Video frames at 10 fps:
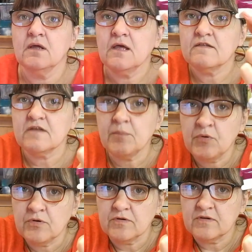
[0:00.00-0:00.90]
is I
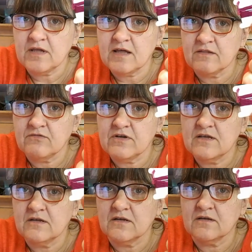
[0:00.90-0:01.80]
put that
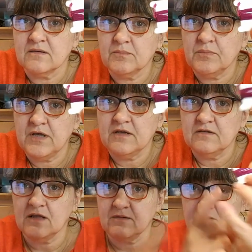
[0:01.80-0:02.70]
3p,
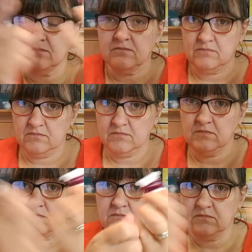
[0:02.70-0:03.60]
that
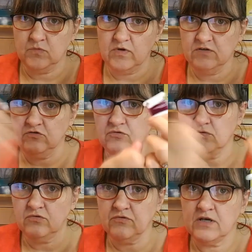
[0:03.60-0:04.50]
1, 2,
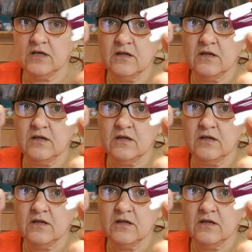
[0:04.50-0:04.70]
3,